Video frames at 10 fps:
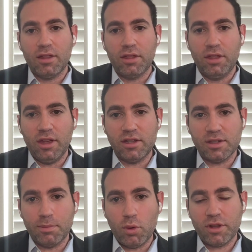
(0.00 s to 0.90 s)

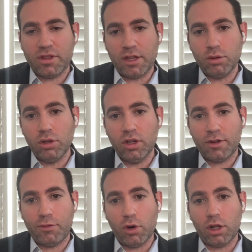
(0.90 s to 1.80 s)
It's important that you
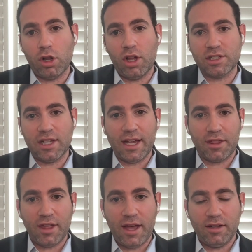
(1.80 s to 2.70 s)
look for a clause
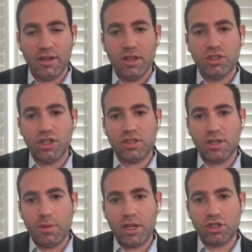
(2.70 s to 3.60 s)
like that just
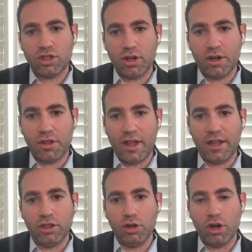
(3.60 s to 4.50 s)
to make sure
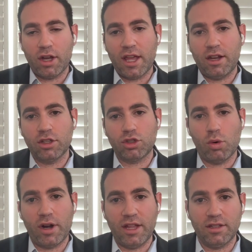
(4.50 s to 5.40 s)
that you're not getting the
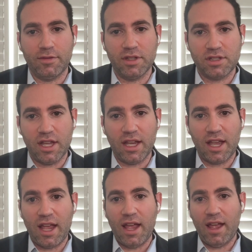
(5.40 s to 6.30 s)
short end of the stick